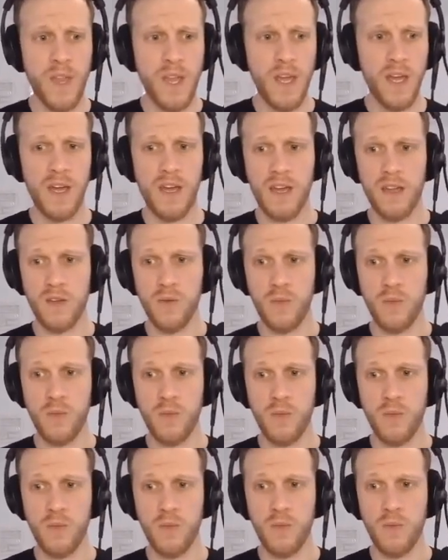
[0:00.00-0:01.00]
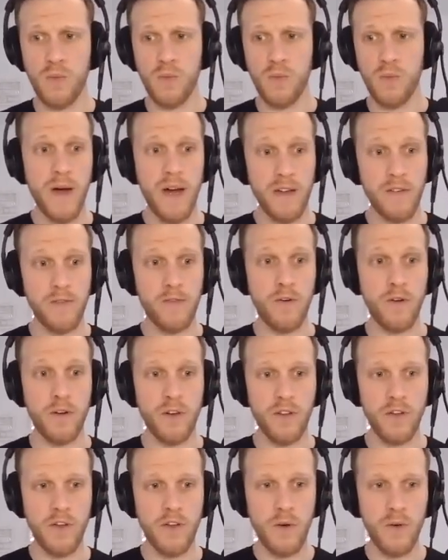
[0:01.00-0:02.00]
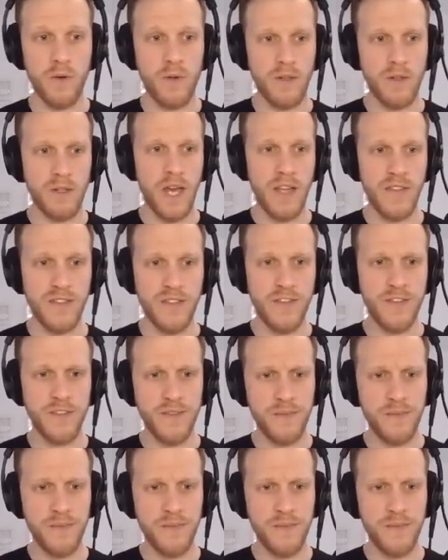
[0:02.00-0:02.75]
and with a CC BY 4.0 license